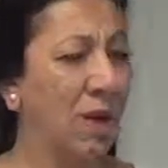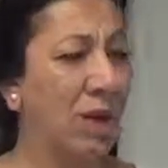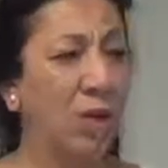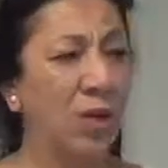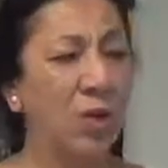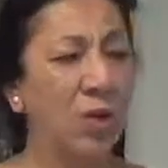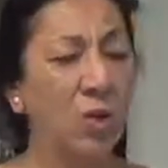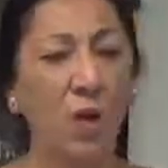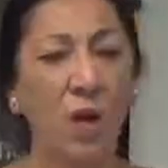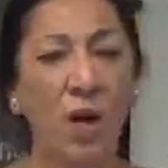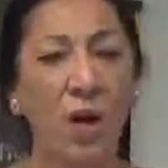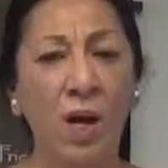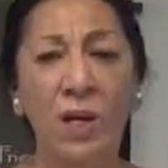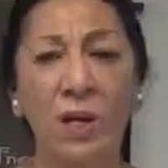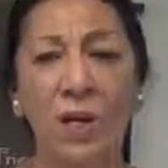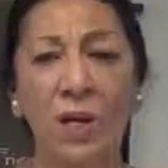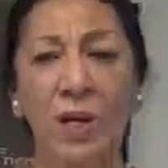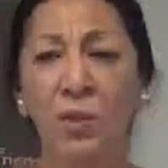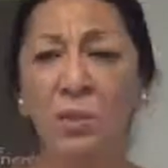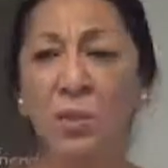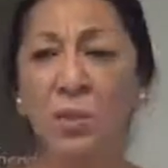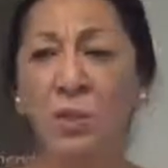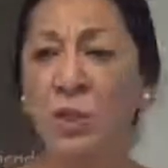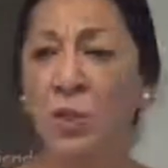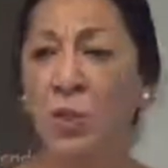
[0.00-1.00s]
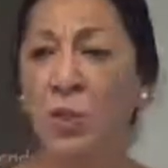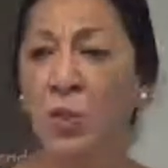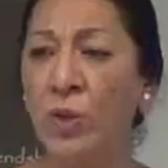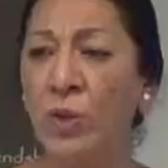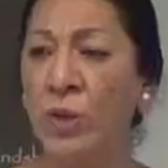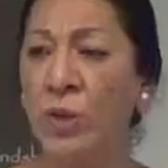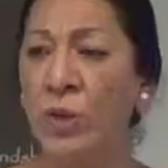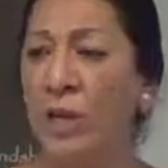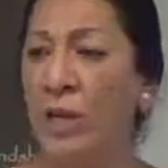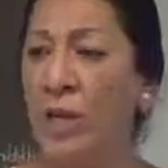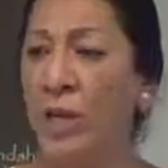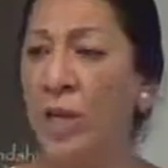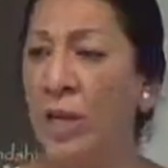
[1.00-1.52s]
You are able to
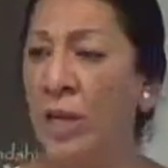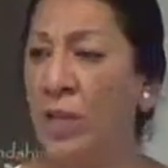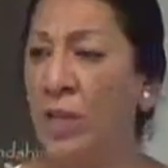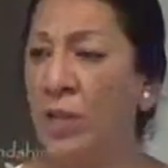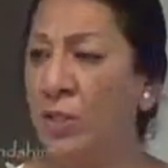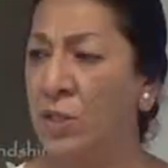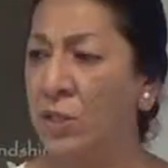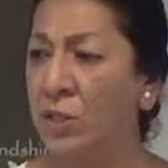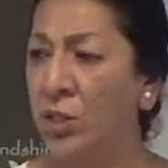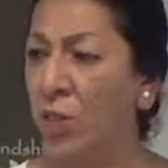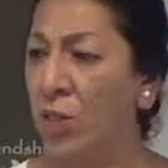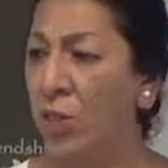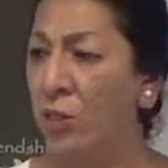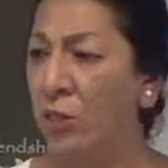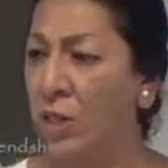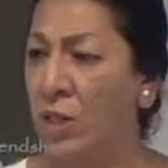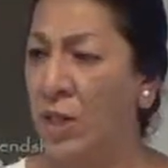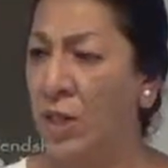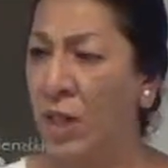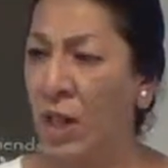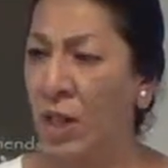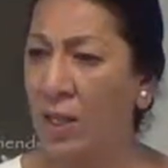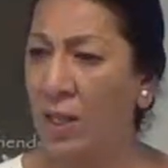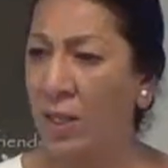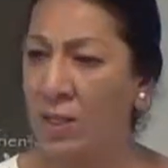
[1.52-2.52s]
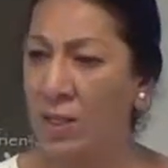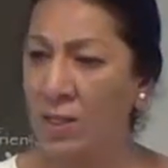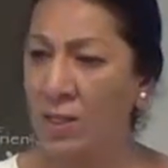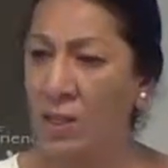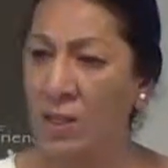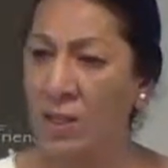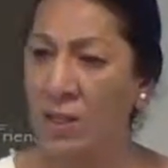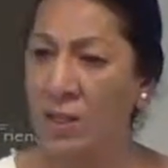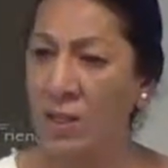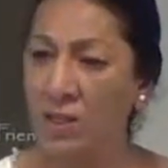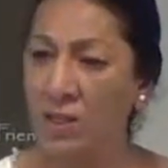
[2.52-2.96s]
create your realities.